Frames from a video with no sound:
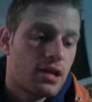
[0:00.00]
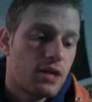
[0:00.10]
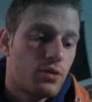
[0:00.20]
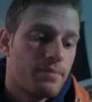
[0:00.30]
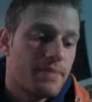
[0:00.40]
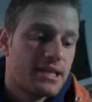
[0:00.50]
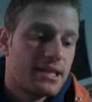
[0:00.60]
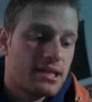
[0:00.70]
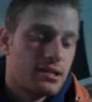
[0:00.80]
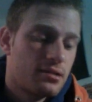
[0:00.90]
and we
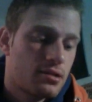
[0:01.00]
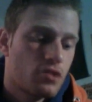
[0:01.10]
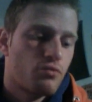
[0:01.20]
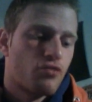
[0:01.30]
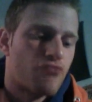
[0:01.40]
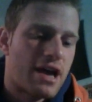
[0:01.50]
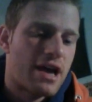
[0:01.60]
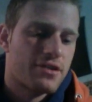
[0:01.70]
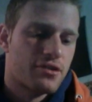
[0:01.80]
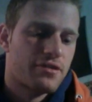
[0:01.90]
miss it, but
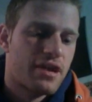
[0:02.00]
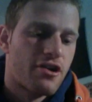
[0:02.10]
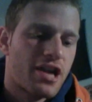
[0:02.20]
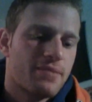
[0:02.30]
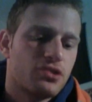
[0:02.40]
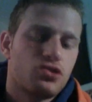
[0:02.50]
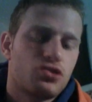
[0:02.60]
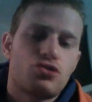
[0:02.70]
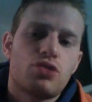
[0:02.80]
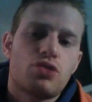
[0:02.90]
rather that our aim is
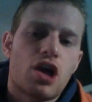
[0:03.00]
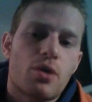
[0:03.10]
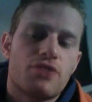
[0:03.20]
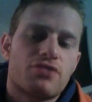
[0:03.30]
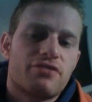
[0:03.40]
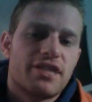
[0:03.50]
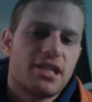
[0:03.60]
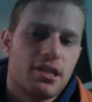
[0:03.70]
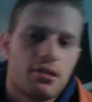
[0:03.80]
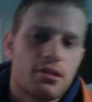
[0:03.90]
too low and we
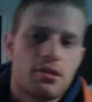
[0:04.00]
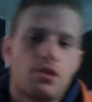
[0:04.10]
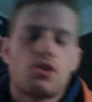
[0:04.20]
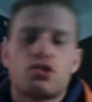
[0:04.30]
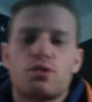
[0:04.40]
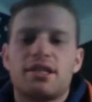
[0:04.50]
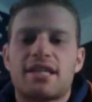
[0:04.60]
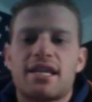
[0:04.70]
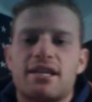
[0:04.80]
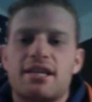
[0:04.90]
reach it. So what he's
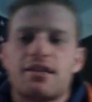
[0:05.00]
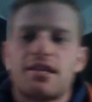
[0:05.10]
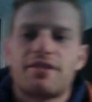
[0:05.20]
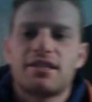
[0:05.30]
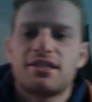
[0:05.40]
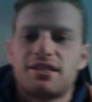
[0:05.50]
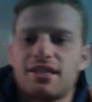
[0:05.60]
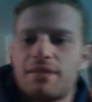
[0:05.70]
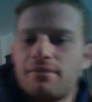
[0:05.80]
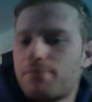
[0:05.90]
saying here is, you see
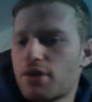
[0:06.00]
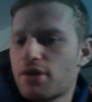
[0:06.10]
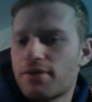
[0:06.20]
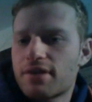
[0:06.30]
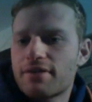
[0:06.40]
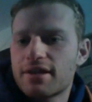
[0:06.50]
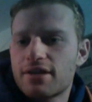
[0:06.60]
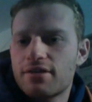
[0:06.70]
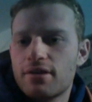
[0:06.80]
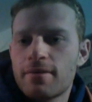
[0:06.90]
that perfect thing right
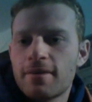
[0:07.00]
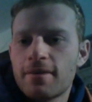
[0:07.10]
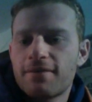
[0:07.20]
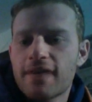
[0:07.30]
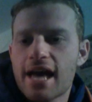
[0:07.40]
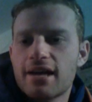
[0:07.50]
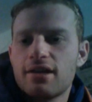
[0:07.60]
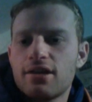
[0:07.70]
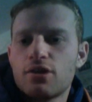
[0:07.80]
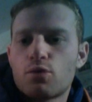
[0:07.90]
there, the flag.
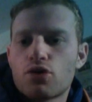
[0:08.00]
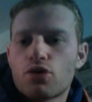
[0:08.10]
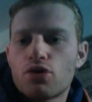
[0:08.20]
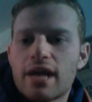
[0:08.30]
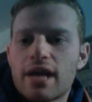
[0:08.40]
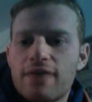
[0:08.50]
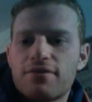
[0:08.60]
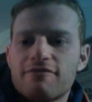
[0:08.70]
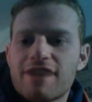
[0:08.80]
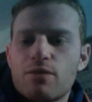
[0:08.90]
We're getting
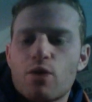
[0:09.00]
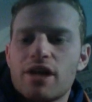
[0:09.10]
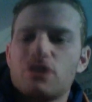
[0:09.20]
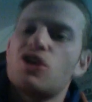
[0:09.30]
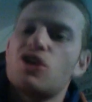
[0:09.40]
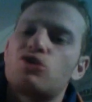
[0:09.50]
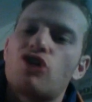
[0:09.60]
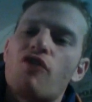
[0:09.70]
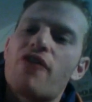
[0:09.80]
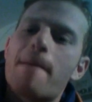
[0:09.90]
for the red and white.
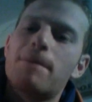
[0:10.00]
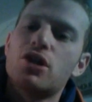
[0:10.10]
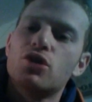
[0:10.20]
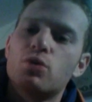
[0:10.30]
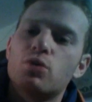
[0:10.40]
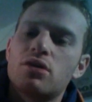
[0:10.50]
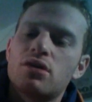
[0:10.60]
Go for that blue.